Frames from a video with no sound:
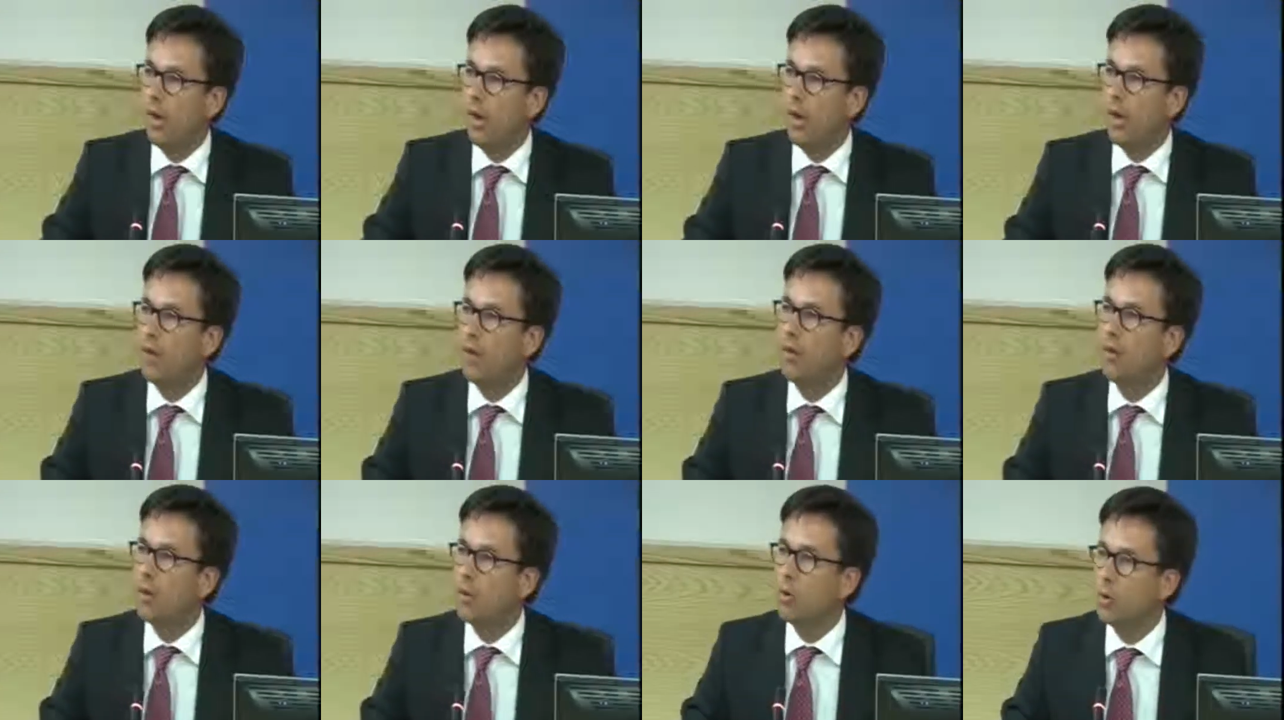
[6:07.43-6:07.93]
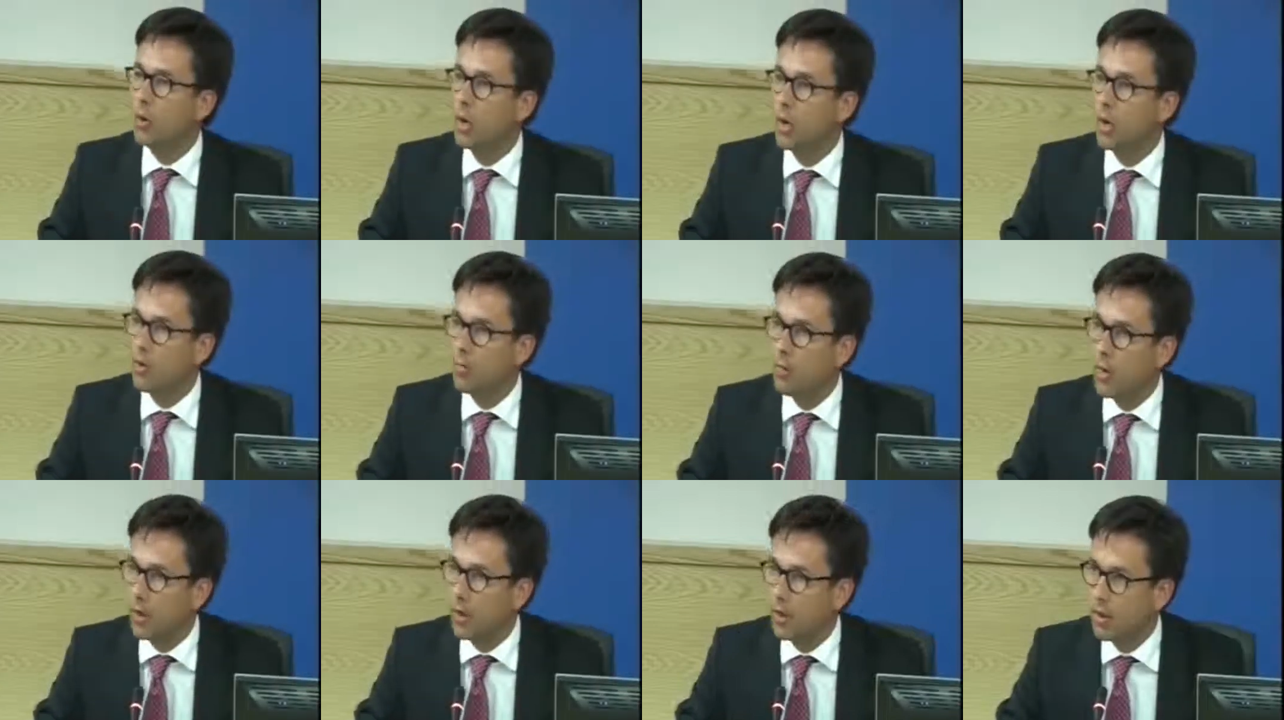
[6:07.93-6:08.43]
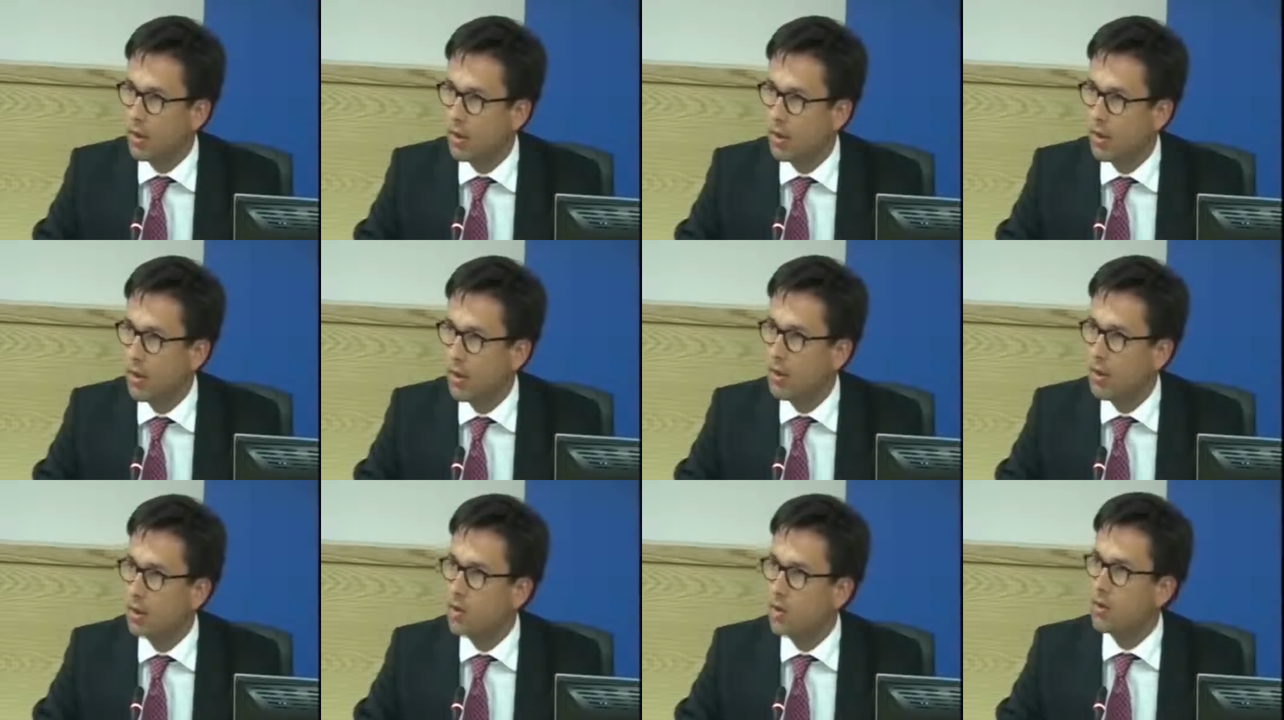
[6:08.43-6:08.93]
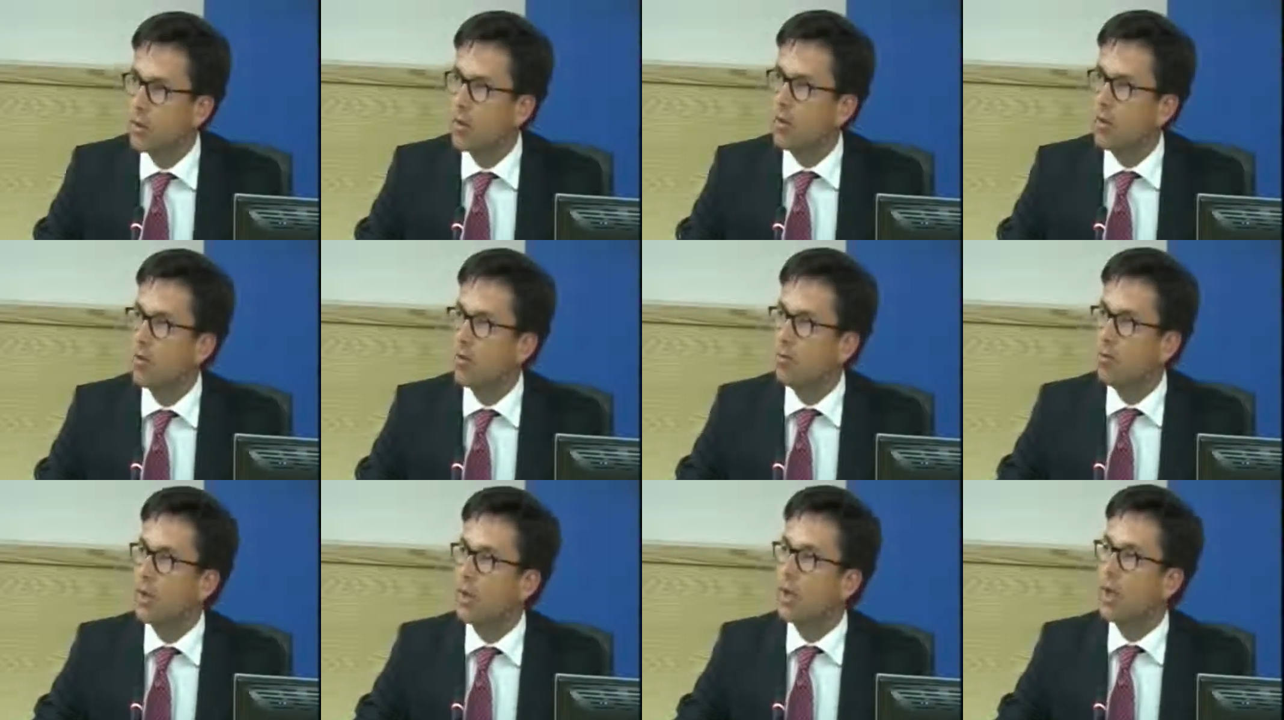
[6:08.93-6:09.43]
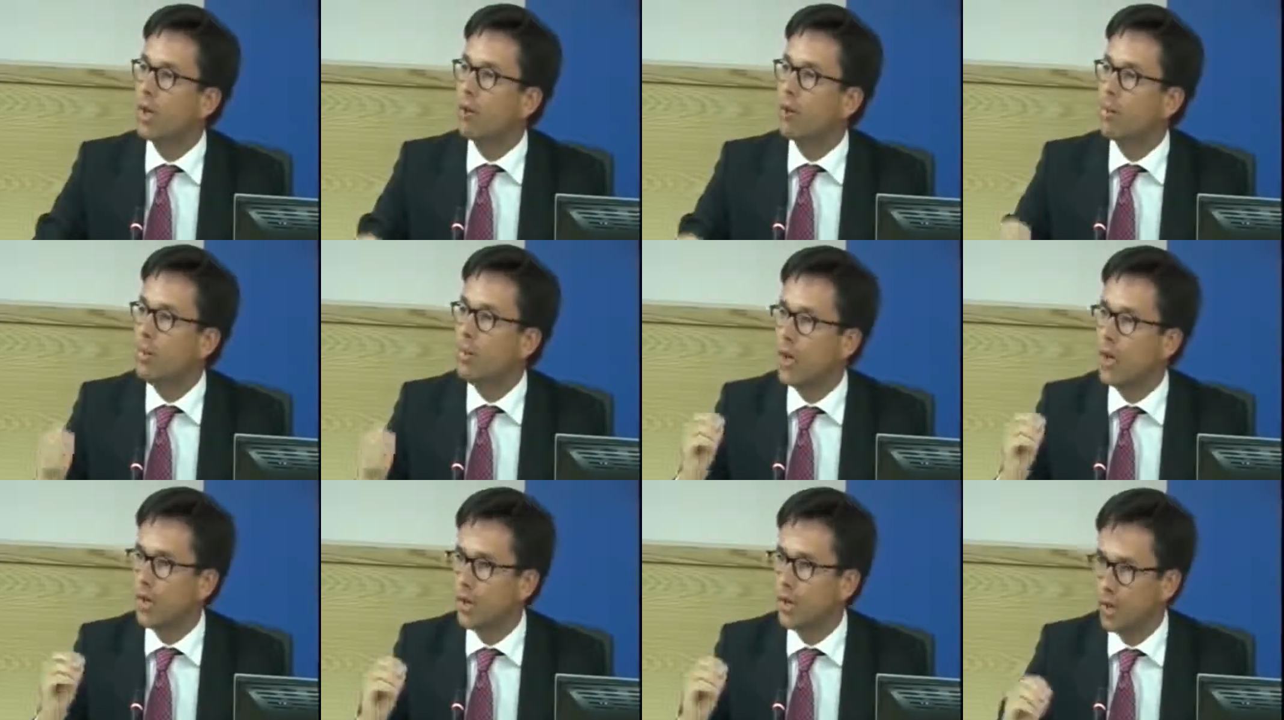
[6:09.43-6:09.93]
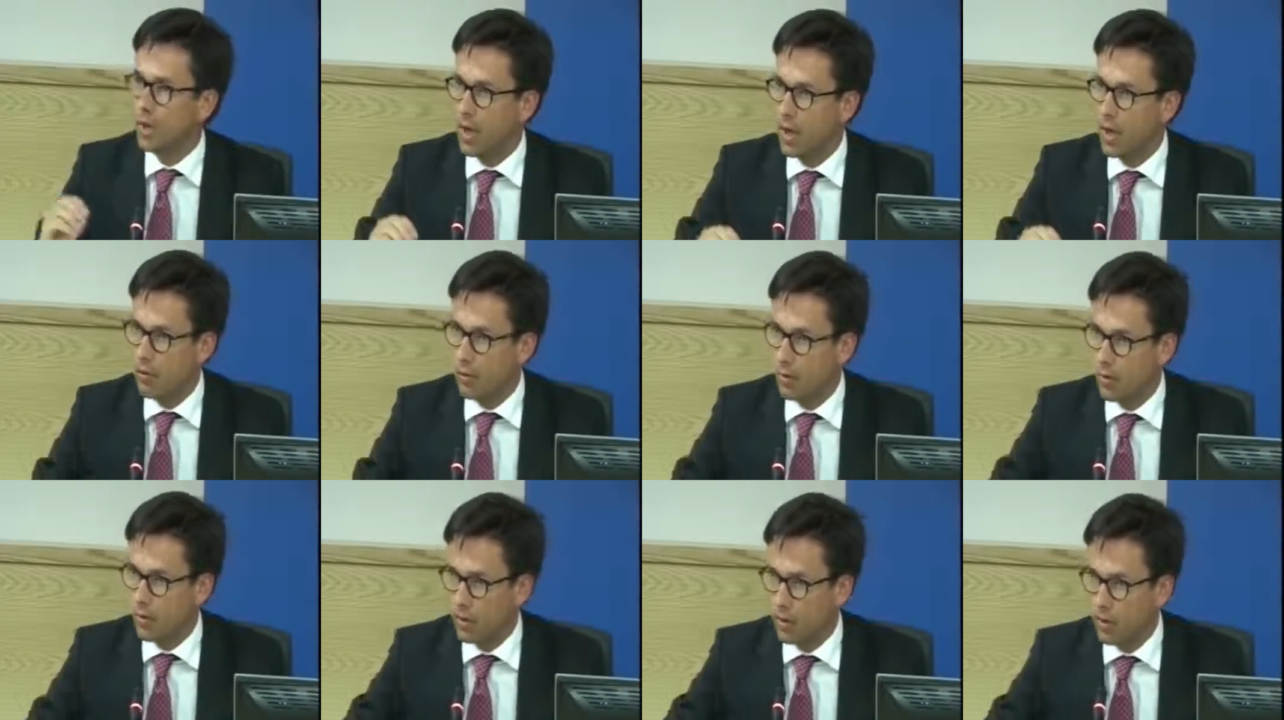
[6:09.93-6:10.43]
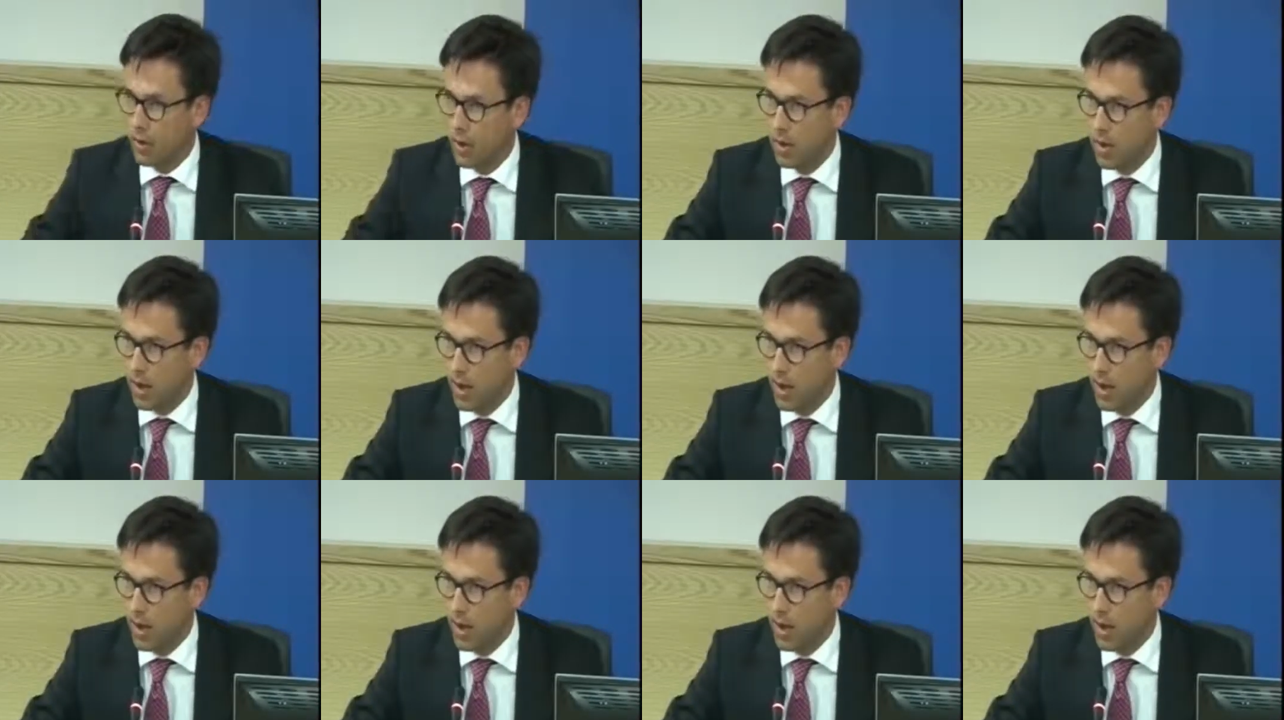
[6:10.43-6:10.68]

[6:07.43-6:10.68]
I think we can make it happen.